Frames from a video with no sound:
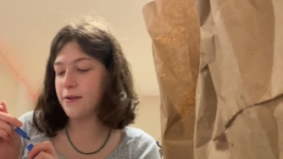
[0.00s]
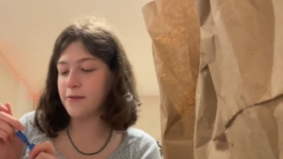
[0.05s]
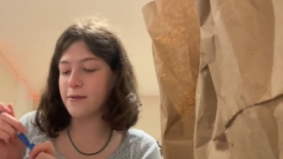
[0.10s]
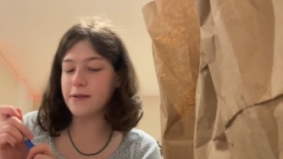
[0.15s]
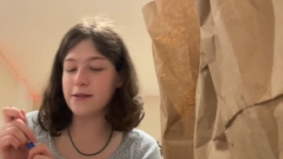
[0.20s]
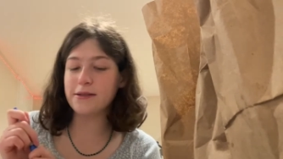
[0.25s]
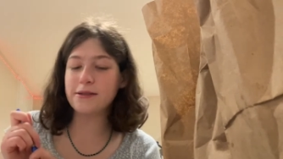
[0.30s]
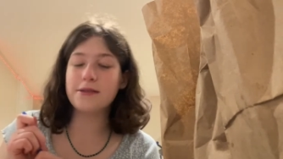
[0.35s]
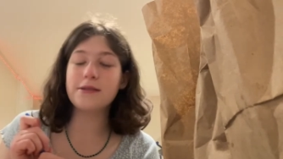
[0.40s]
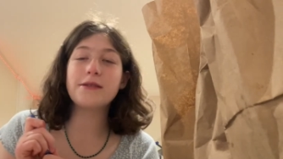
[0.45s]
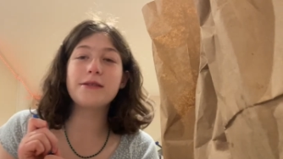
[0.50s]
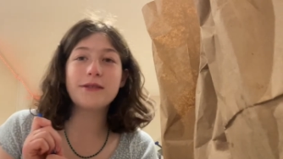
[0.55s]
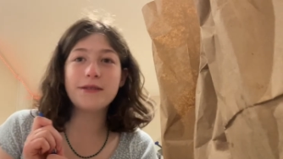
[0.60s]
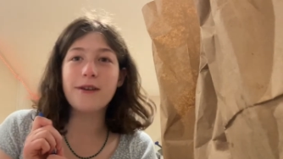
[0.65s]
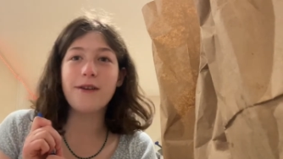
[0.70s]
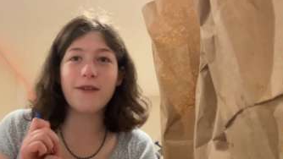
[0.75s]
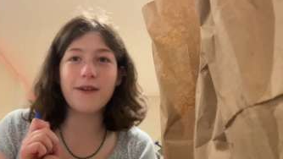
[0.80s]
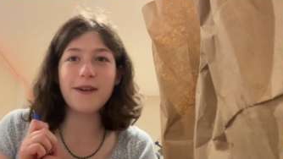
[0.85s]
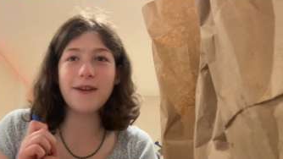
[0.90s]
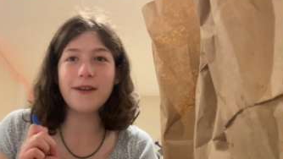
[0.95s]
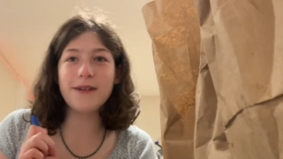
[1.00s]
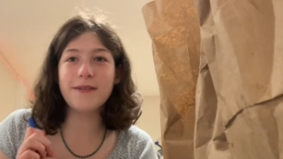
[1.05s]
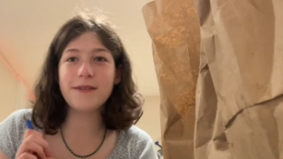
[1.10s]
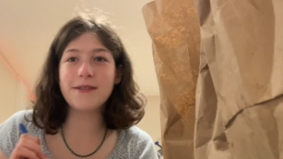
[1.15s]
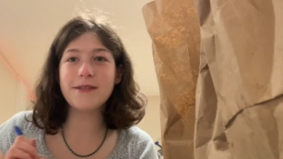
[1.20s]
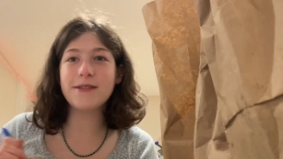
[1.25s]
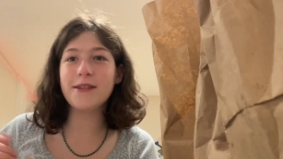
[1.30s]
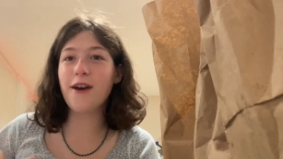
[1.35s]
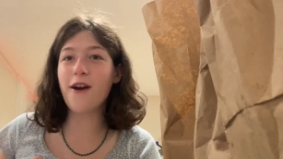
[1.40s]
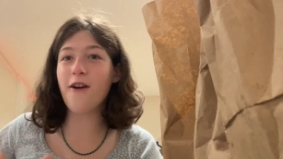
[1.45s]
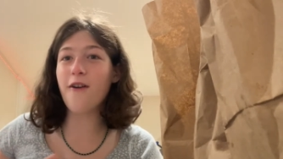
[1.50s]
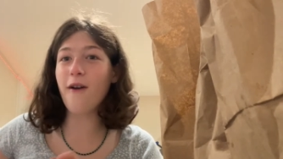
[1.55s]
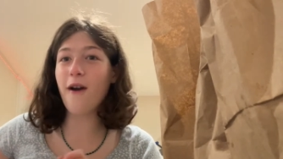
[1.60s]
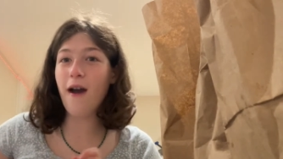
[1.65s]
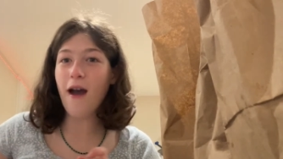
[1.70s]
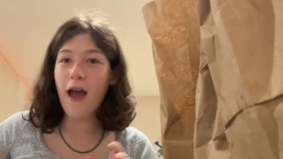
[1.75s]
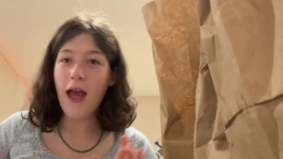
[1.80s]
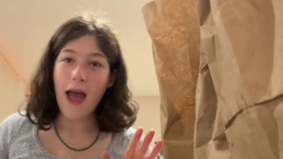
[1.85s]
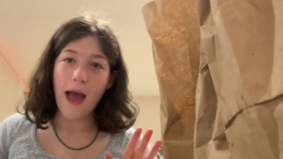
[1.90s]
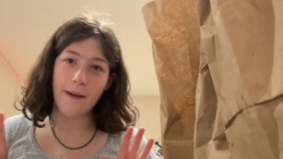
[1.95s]
It was so good. So
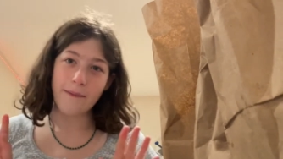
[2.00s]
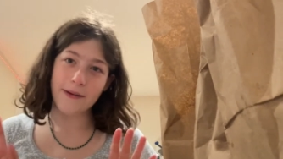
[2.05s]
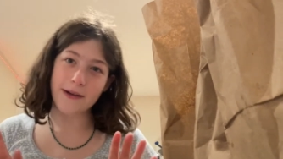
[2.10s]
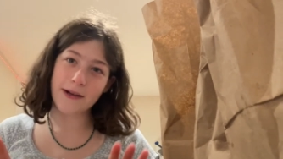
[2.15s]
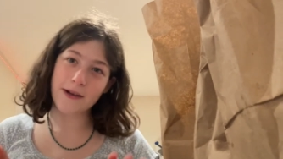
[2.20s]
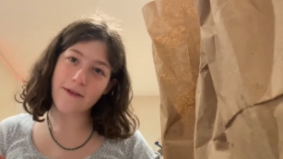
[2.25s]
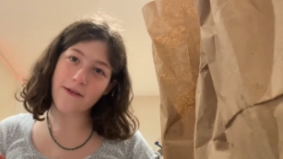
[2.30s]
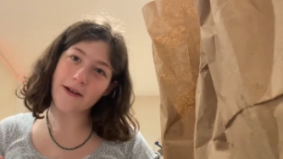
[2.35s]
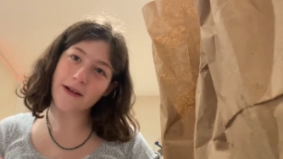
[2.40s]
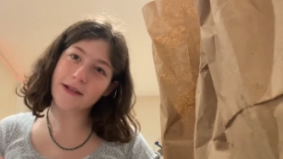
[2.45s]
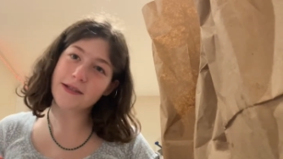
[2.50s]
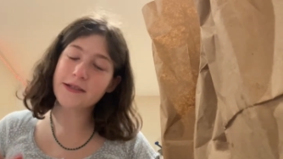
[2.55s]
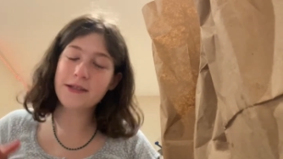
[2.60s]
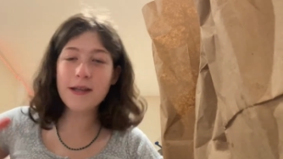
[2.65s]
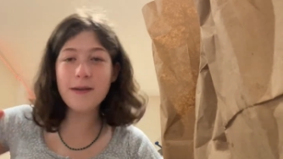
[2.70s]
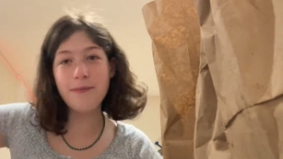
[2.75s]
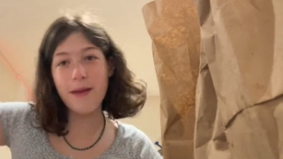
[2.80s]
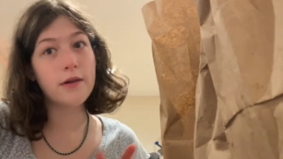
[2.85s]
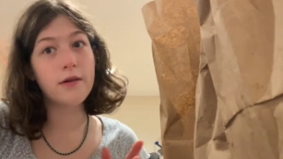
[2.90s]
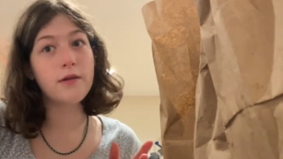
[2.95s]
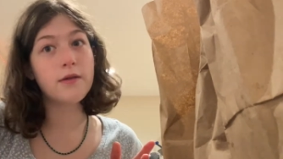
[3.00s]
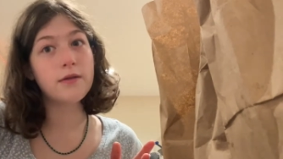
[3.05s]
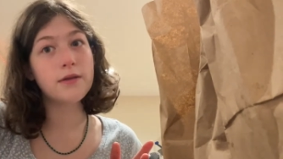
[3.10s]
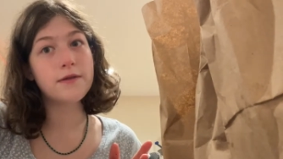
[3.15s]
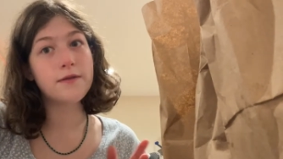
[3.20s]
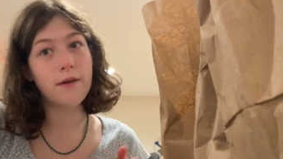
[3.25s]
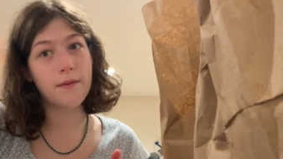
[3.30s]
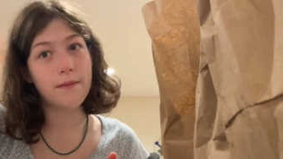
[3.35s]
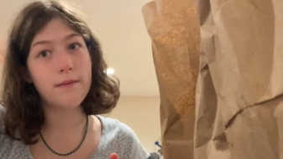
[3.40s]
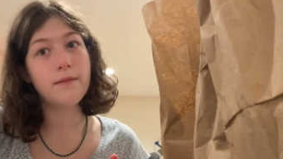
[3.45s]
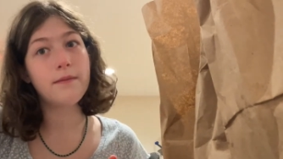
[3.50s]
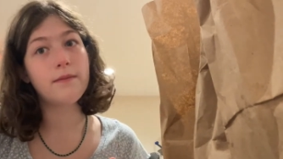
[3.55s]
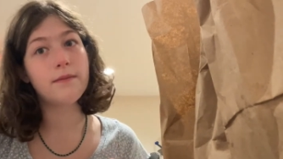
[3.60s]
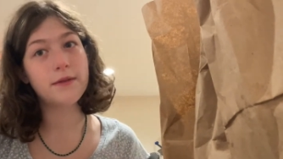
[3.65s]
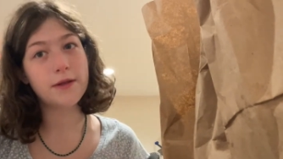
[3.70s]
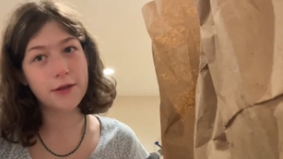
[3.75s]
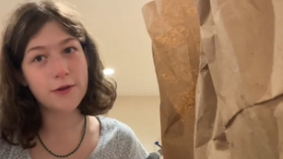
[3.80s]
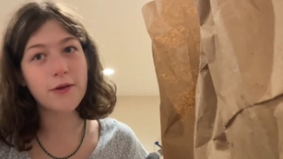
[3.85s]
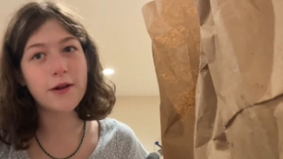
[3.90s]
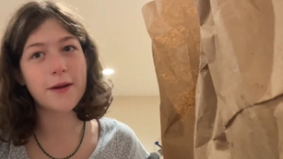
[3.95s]
I'm gonna go on to bagels from
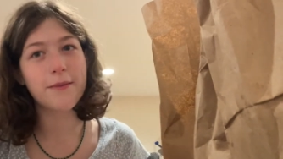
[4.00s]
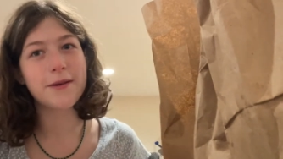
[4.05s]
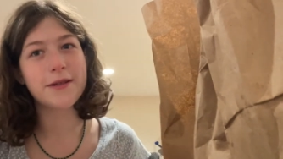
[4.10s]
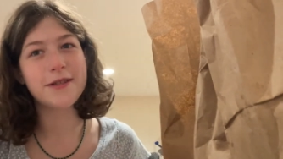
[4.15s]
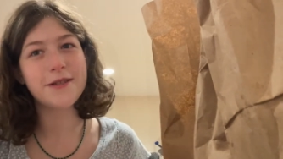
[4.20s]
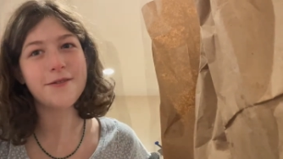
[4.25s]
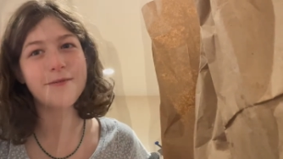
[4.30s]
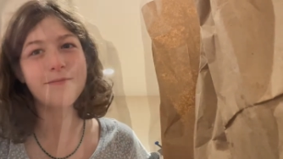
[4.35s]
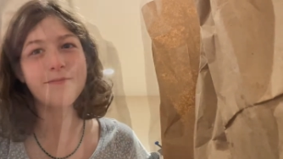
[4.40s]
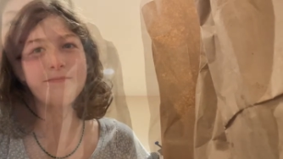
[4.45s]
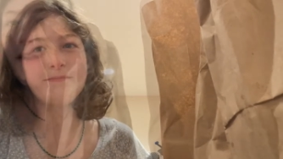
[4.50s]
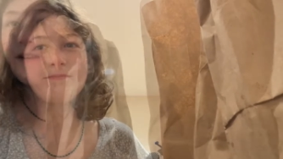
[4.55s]
store number 2.